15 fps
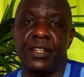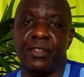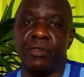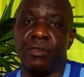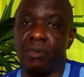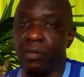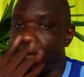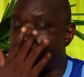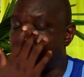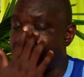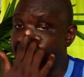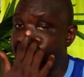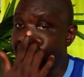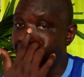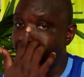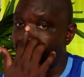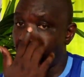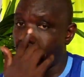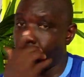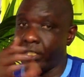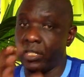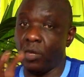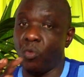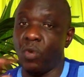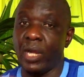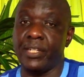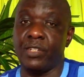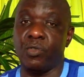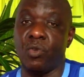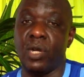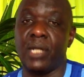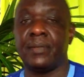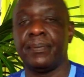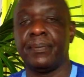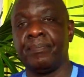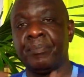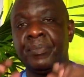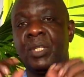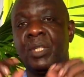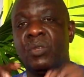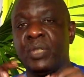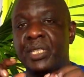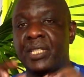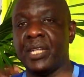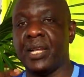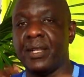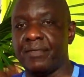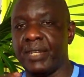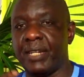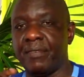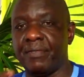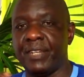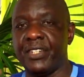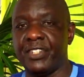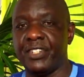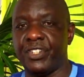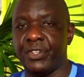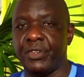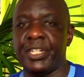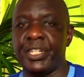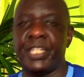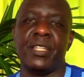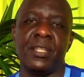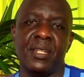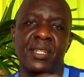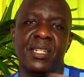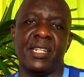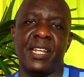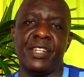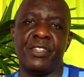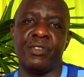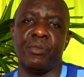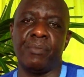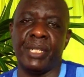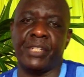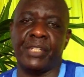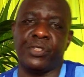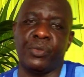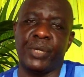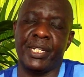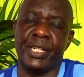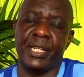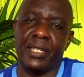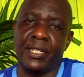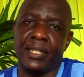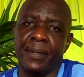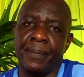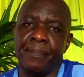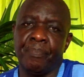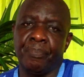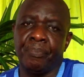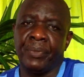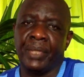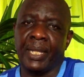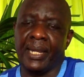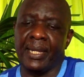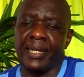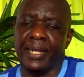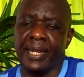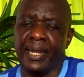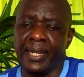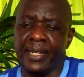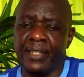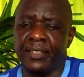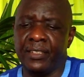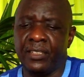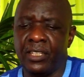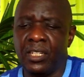You look at sea salt, the white one, which are very, very stony. Then you mix with it, and then